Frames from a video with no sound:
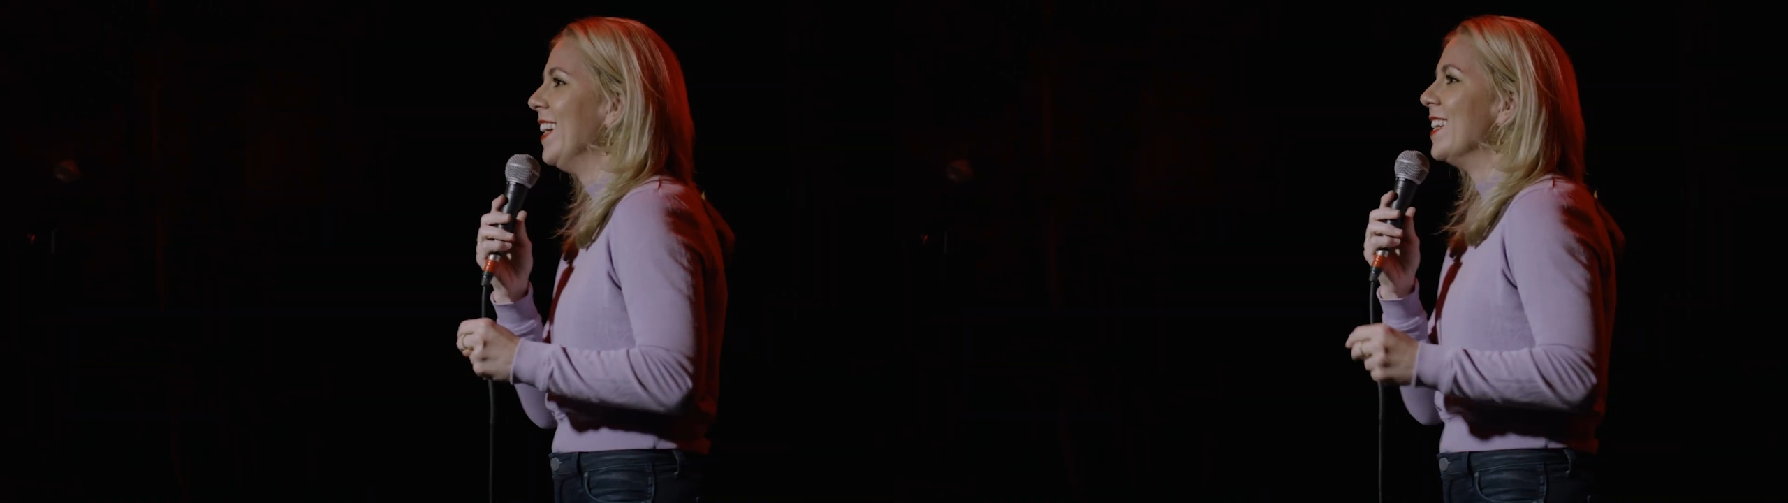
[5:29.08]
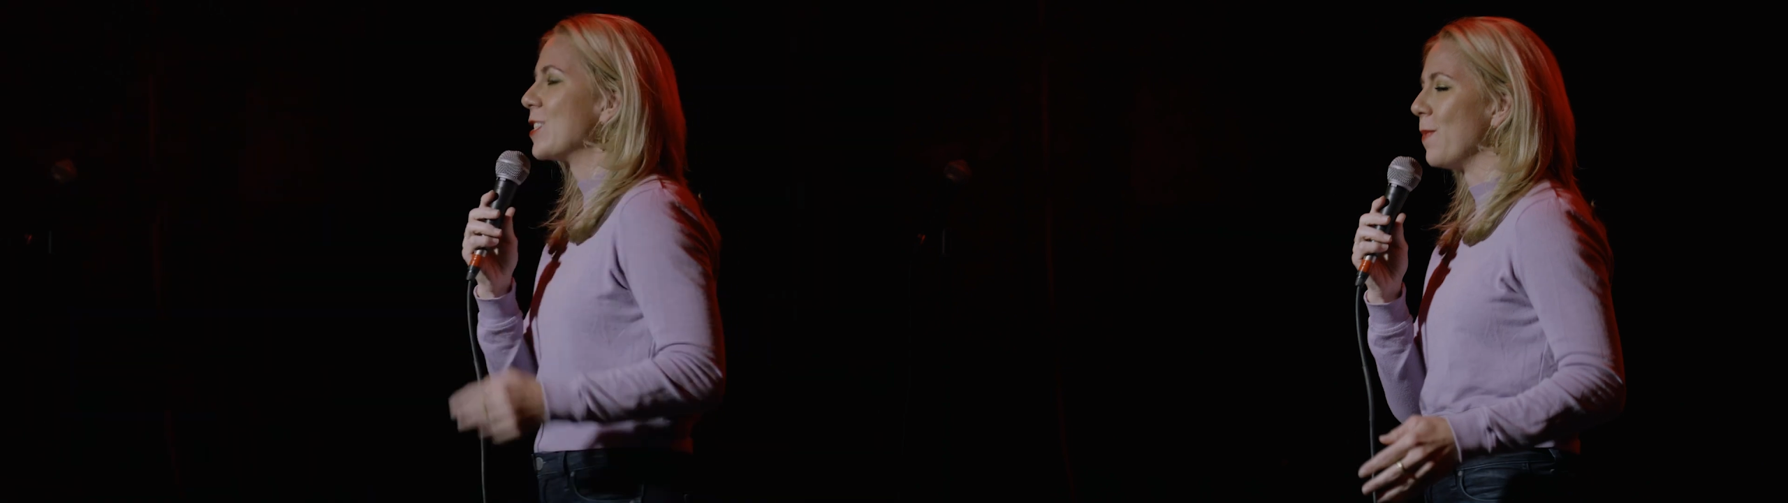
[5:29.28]

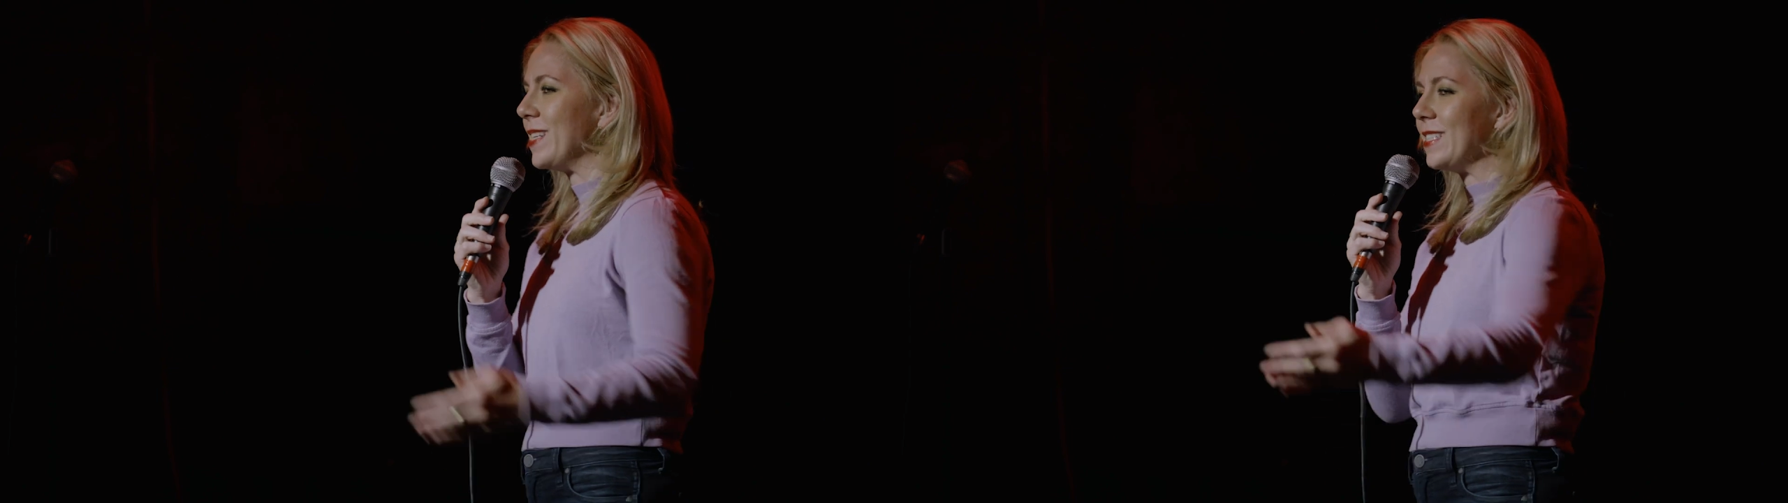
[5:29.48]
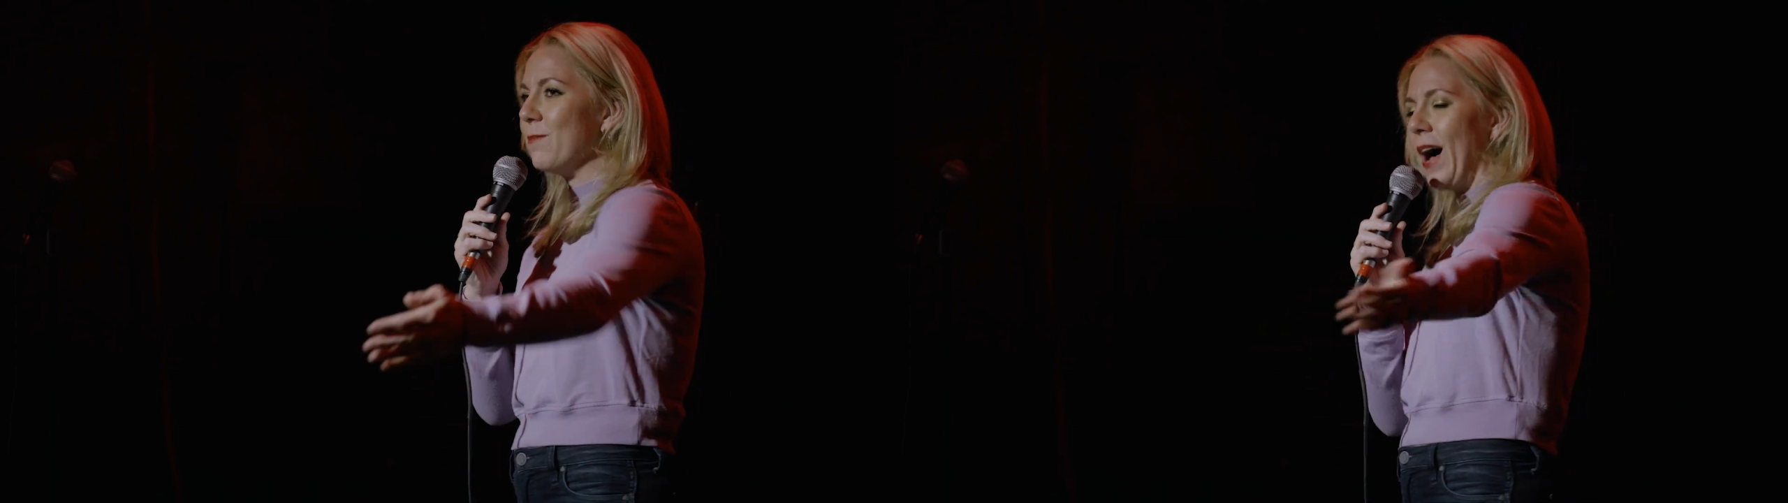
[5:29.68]
So
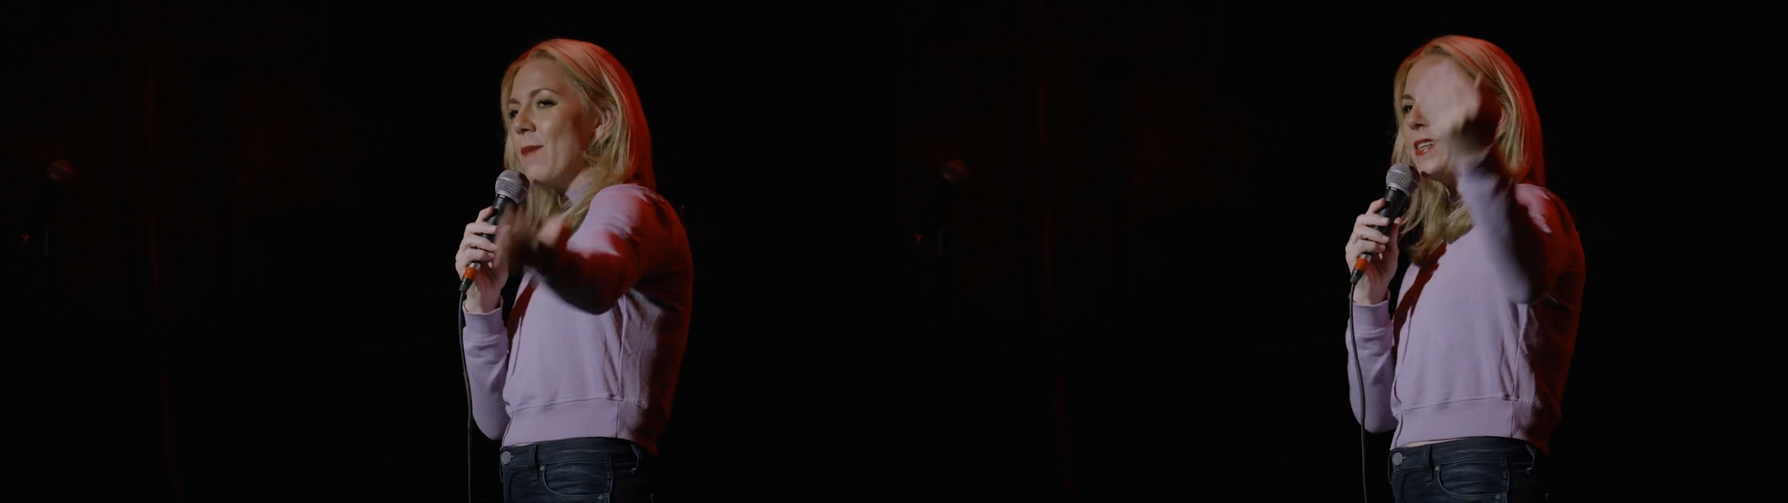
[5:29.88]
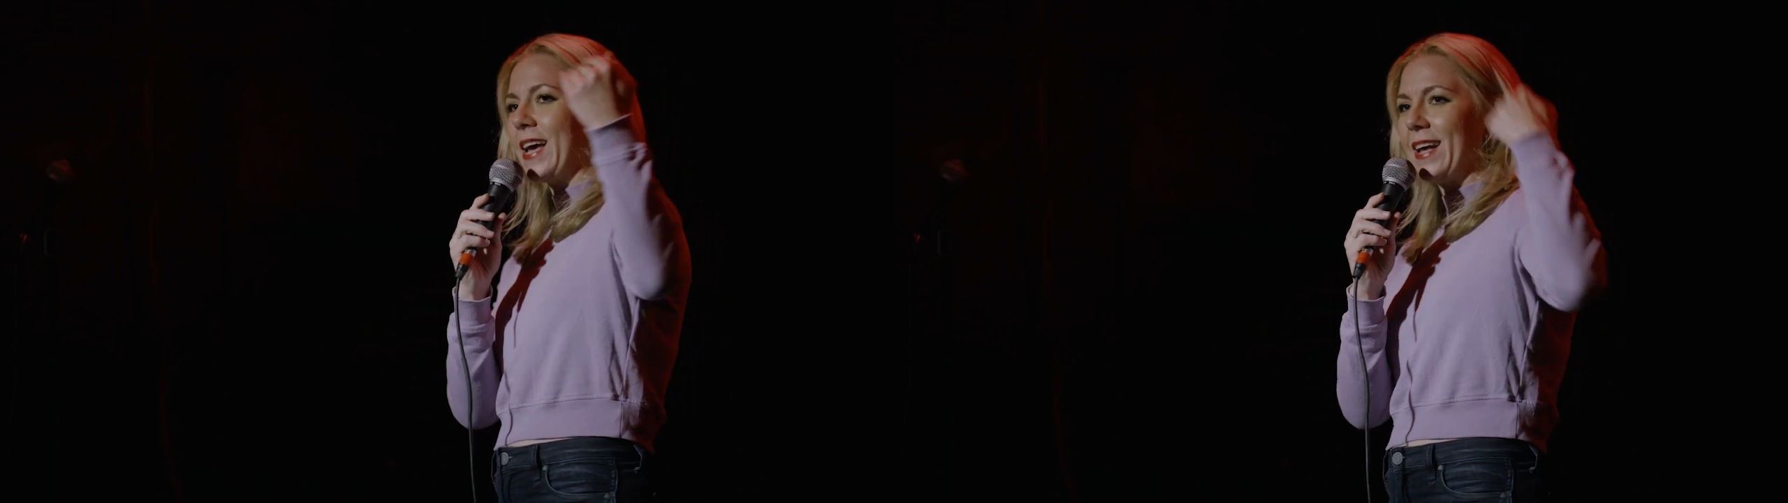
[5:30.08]
my
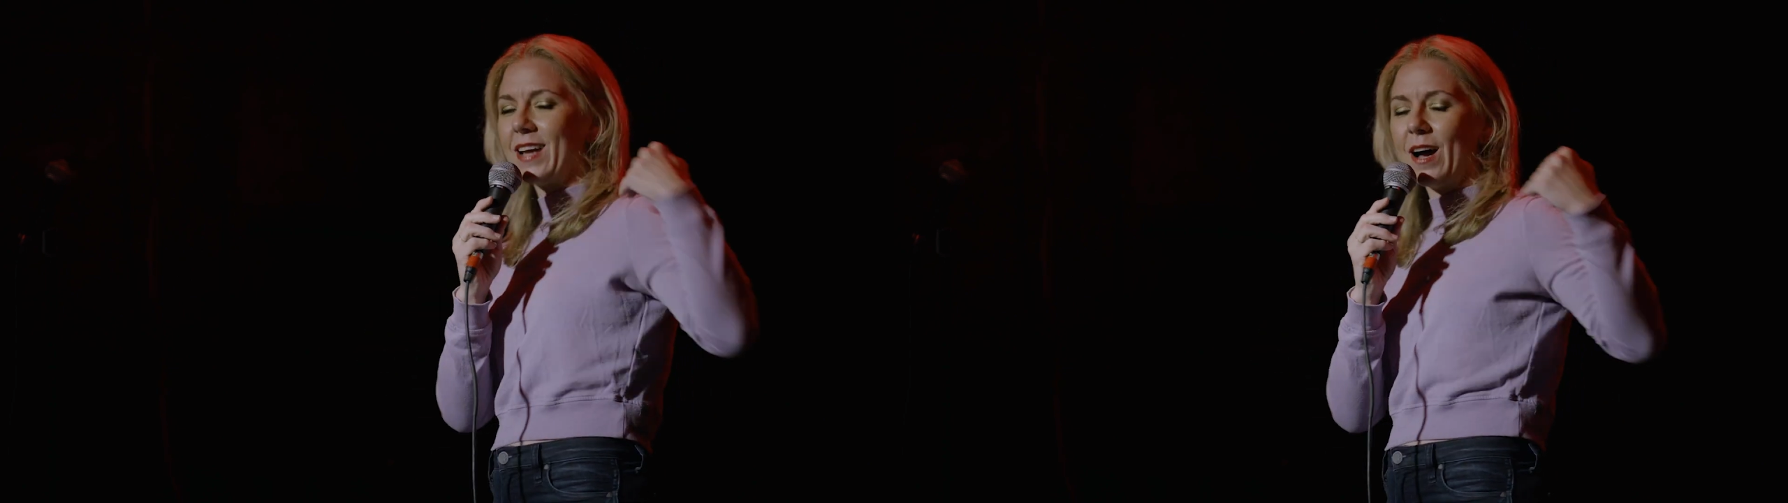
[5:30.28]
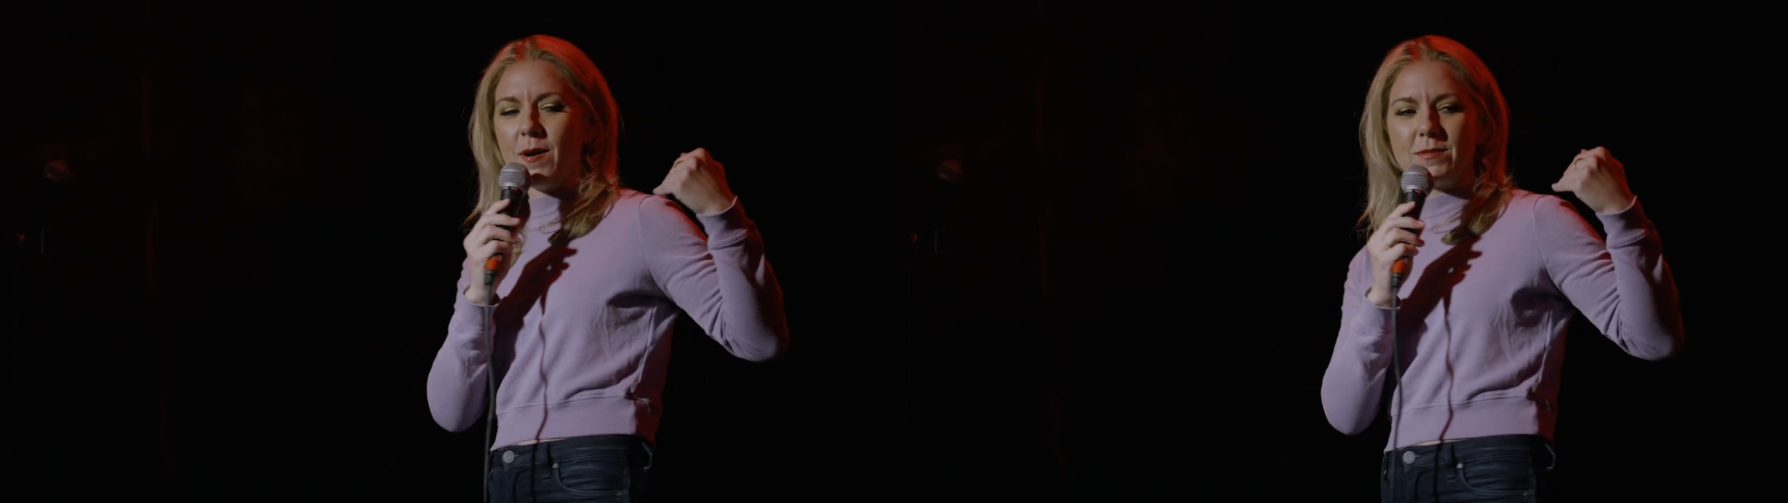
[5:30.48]
mom and dad
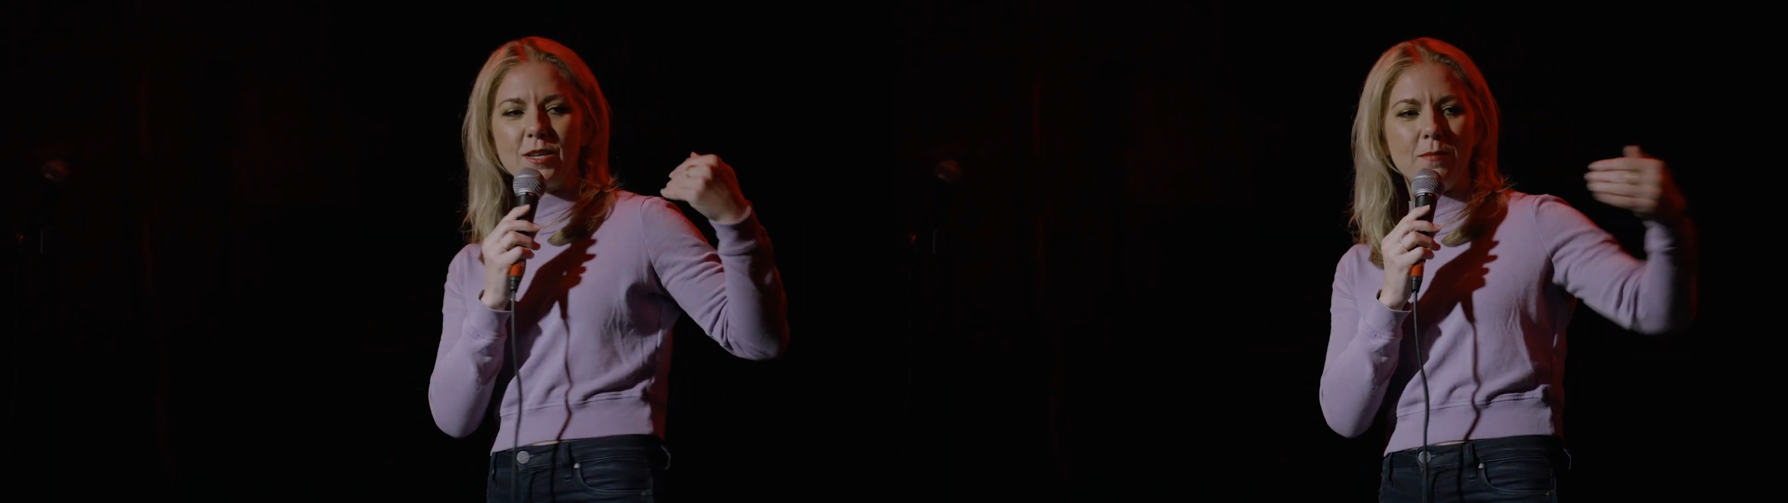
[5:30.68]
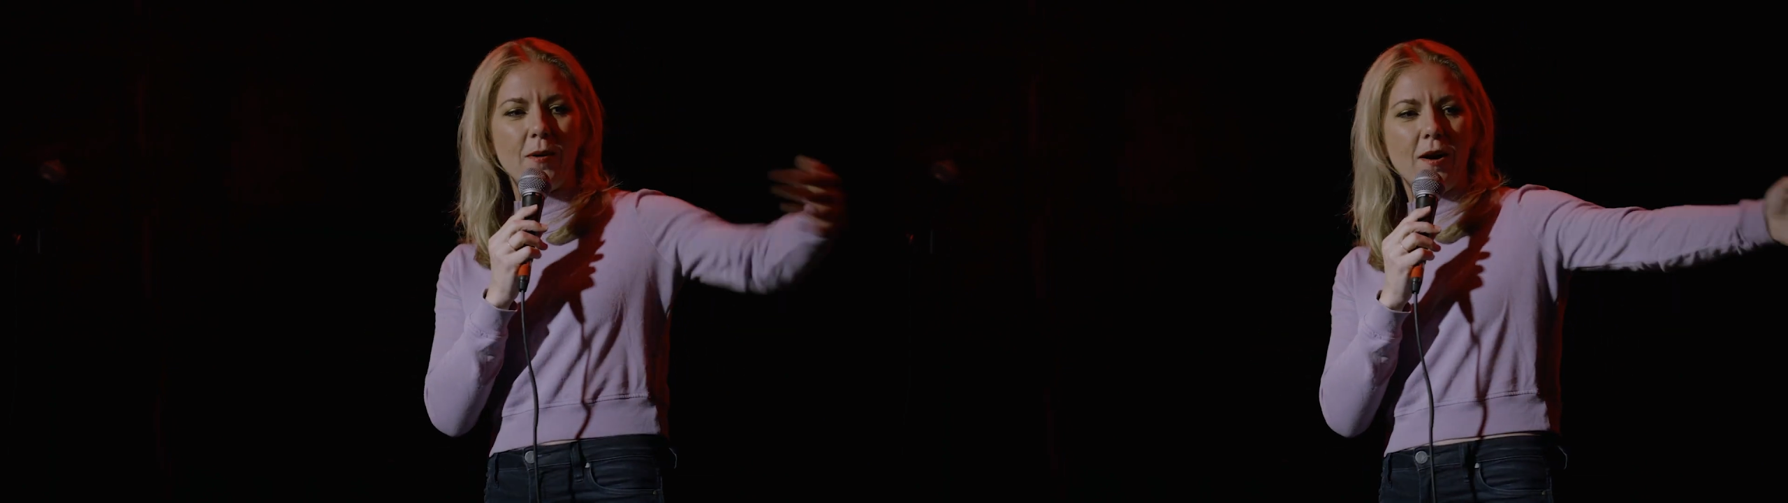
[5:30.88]
come up to
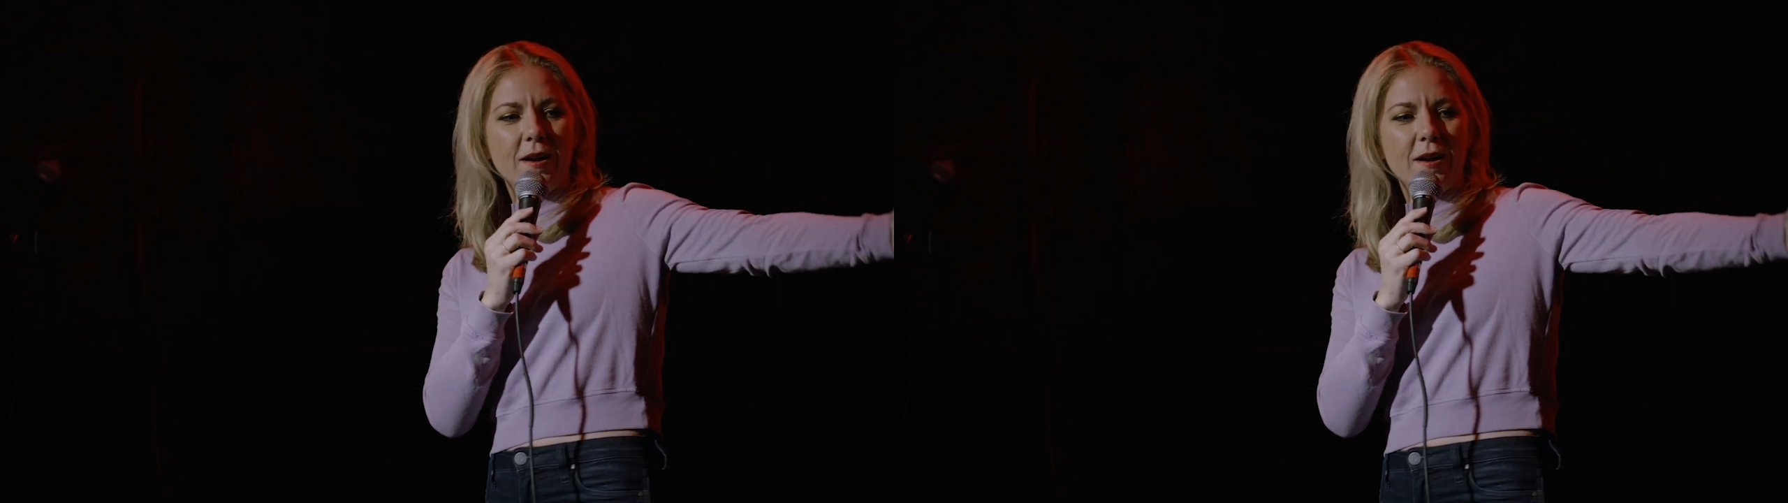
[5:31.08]
the bar,